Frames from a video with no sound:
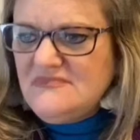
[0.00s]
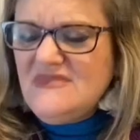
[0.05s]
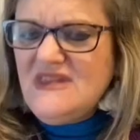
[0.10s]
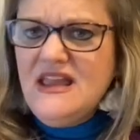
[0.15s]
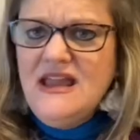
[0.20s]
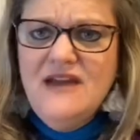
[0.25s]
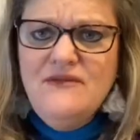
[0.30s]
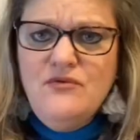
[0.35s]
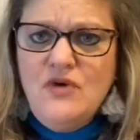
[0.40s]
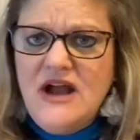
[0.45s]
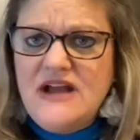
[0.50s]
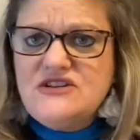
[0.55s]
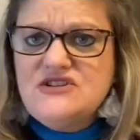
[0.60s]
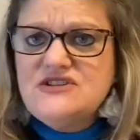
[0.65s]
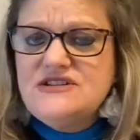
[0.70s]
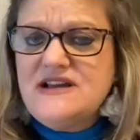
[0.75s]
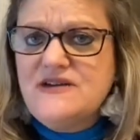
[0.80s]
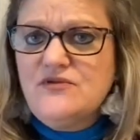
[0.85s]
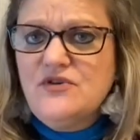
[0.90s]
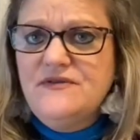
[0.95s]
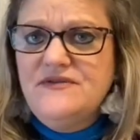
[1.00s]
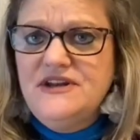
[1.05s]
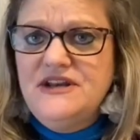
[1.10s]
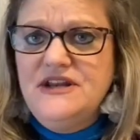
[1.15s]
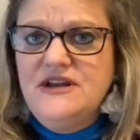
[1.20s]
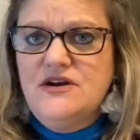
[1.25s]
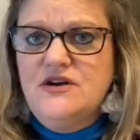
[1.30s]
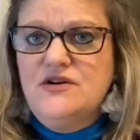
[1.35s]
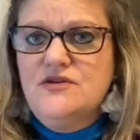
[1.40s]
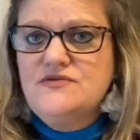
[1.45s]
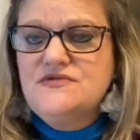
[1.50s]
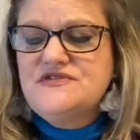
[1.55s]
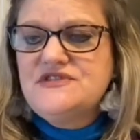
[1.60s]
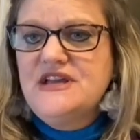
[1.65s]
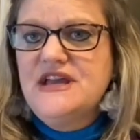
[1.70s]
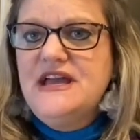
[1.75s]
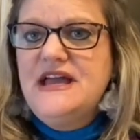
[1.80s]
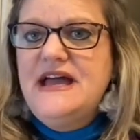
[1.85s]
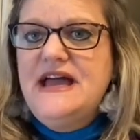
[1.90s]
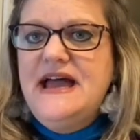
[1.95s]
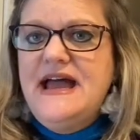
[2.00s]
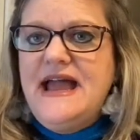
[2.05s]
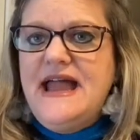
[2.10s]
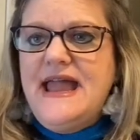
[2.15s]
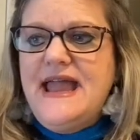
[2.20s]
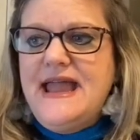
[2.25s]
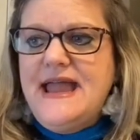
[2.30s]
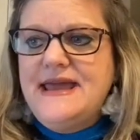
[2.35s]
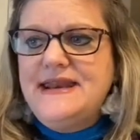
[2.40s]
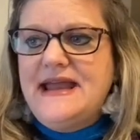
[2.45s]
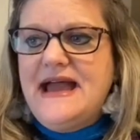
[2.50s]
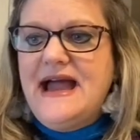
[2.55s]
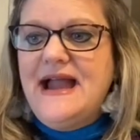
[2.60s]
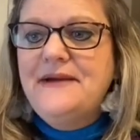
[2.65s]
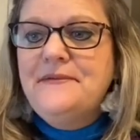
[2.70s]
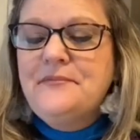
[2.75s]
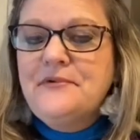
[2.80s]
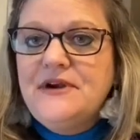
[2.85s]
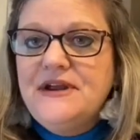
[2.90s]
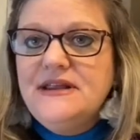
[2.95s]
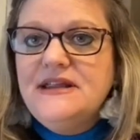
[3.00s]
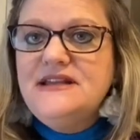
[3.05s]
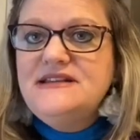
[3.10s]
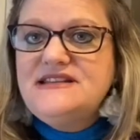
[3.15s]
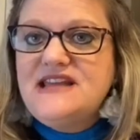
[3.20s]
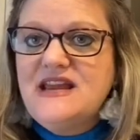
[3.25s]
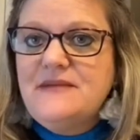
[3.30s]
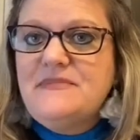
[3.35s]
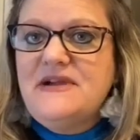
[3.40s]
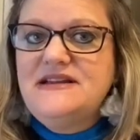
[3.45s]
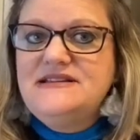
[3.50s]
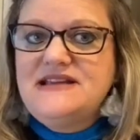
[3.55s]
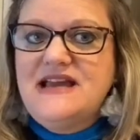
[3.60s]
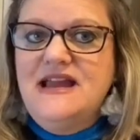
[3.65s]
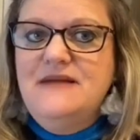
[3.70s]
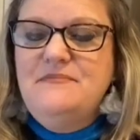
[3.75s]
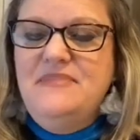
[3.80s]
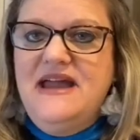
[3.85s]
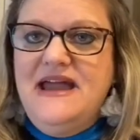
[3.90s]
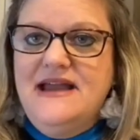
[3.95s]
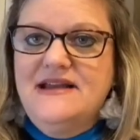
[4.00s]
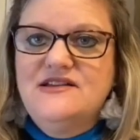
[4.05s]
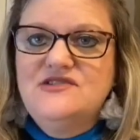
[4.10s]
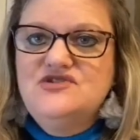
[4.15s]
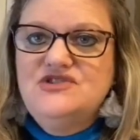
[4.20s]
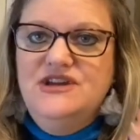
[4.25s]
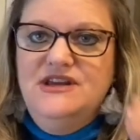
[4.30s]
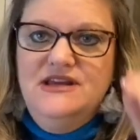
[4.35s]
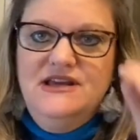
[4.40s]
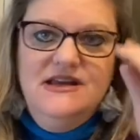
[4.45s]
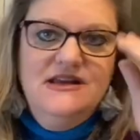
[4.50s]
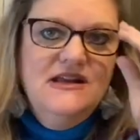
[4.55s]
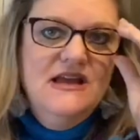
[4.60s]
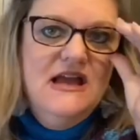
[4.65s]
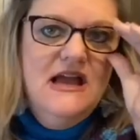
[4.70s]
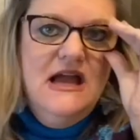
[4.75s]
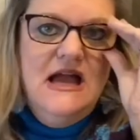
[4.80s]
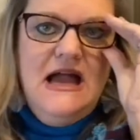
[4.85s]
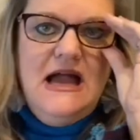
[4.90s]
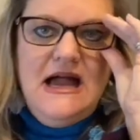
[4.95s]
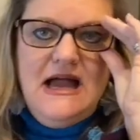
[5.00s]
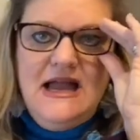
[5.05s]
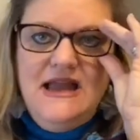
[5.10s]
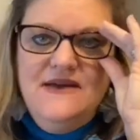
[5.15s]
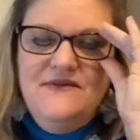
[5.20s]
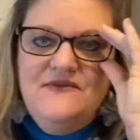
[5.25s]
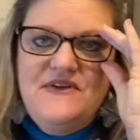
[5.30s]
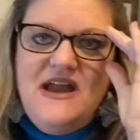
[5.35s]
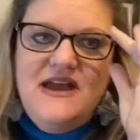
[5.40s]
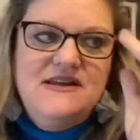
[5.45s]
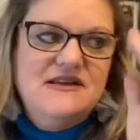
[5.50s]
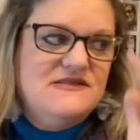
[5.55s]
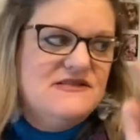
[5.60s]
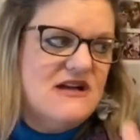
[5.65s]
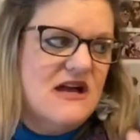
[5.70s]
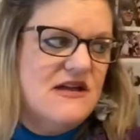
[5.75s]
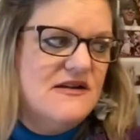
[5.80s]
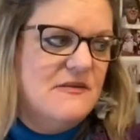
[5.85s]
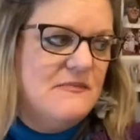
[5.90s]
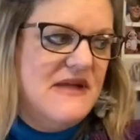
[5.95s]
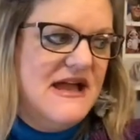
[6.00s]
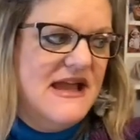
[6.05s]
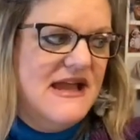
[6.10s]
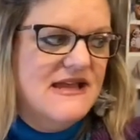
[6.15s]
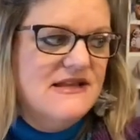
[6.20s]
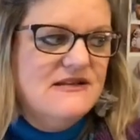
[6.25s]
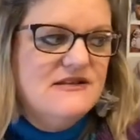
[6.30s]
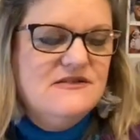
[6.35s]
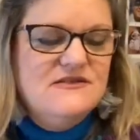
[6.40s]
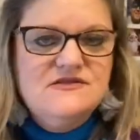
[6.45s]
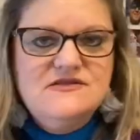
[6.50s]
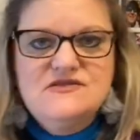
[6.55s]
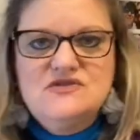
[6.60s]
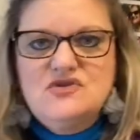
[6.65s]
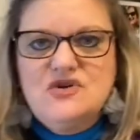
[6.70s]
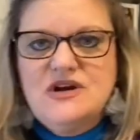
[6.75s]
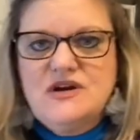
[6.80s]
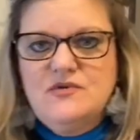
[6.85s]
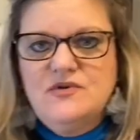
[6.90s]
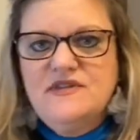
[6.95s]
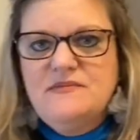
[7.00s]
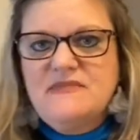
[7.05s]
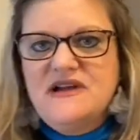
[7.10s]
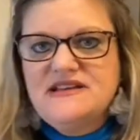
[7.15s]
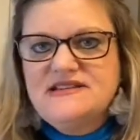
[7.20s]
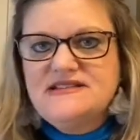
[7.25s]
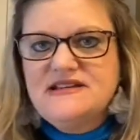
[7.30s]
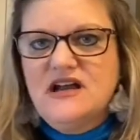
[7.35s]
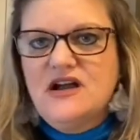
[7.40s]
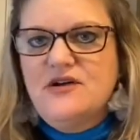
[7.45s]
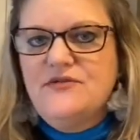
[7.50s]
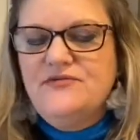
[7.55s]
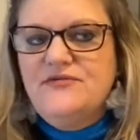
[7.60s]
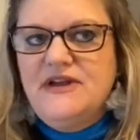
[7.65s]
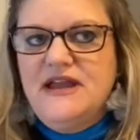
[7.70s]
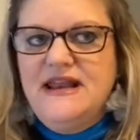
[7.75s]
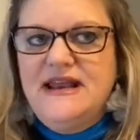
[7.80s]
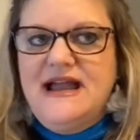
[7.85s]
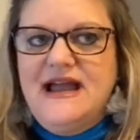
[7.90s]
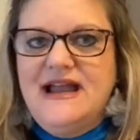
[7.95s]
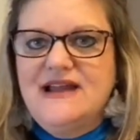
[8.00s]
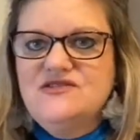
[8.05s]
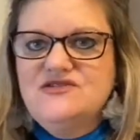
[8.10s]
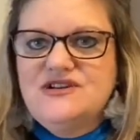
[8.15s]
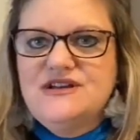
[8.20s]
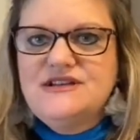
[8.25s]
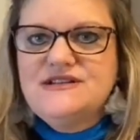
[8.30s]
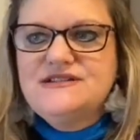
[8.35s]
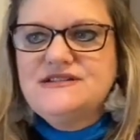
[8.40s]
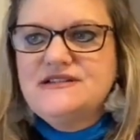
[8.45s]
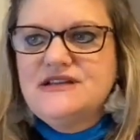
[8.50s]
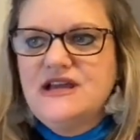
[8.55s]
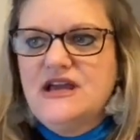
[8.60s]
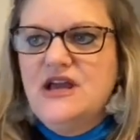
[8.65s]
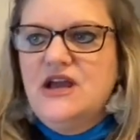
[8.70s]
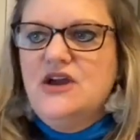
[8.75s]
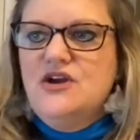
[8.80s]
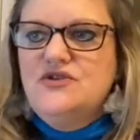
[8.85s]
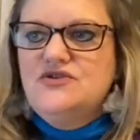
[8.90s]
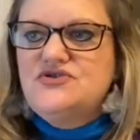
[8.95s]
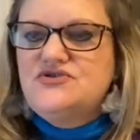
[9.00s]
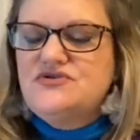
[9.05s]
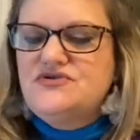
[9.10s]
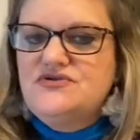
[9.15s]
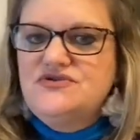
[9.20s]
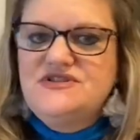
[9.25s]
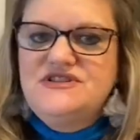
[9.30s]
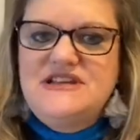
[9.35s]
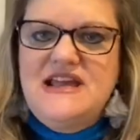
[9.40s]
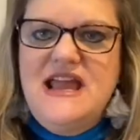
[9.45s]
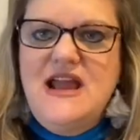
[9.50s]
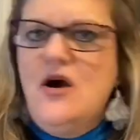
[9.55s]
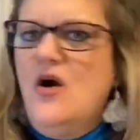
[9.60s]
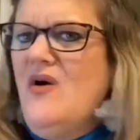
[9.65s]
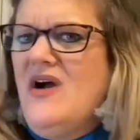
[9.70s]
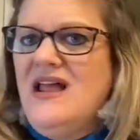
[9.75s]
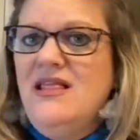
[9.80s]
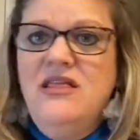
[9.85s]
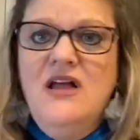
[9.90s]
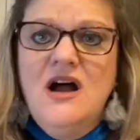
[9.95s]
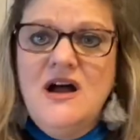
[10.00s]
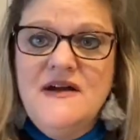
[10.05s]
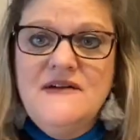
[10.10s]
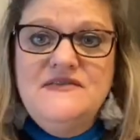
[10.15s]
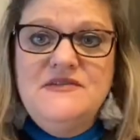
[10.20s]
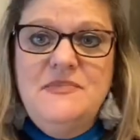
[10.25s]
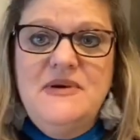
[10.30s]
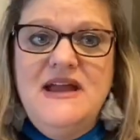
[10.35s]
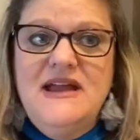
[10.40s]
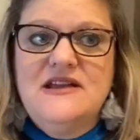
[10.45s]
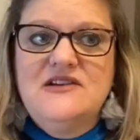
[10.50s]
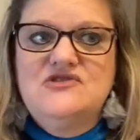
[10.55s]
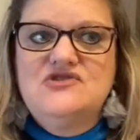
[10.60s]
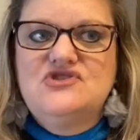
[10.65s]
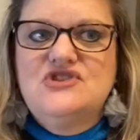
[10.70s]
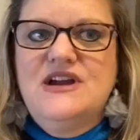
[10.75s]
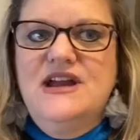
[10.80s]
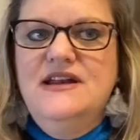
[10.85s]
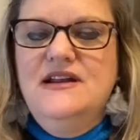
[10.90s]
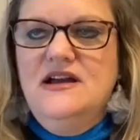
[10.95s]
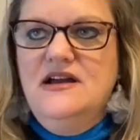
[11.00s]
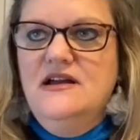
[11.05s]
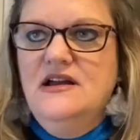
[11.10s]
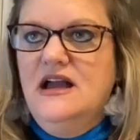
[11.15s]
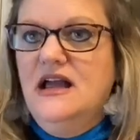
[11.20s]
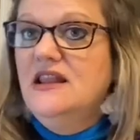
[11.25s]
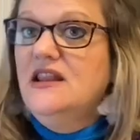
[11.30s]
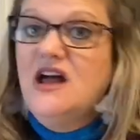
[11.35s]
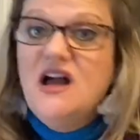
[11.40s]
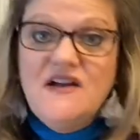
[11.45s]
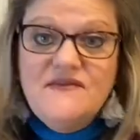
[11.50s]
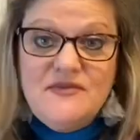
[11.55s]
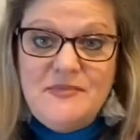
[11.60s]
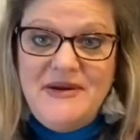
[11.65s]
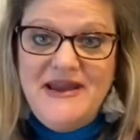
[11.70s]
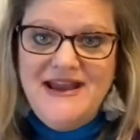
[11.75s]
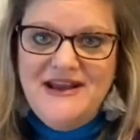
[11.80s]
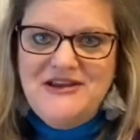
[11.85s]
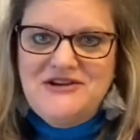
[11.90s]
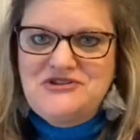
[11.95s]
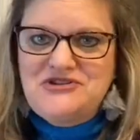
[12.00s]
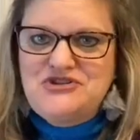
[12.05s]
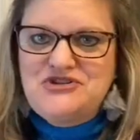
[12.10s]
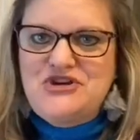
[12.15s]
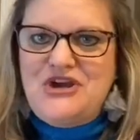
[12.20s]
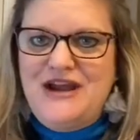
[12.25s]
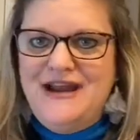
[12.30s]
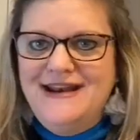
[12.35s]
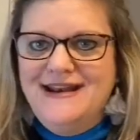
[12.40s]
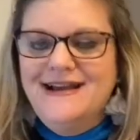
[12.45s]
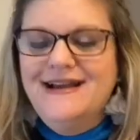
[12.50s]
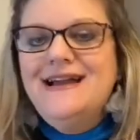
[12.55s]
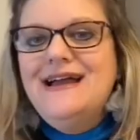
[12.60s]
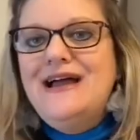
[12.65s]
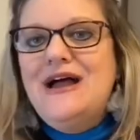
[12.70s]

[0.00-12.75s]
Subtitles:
have watched several videos, and I really take my time packaging it. I've kind of done a mind trick with myself, and I just say, oh, I love to package China. I love to package China.